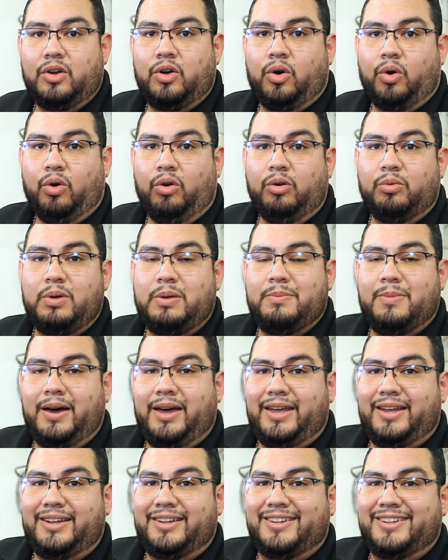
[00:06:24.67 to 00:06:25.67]
or we
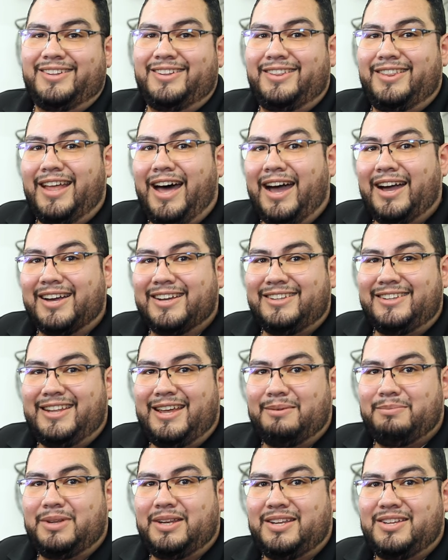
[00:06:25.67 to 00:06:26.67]
might not
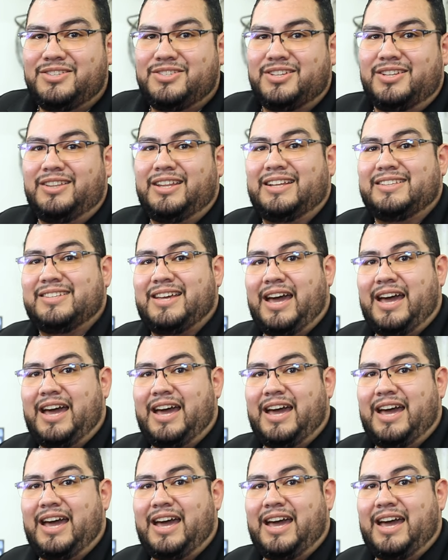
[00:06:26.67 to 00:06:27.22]
condemn an engine that's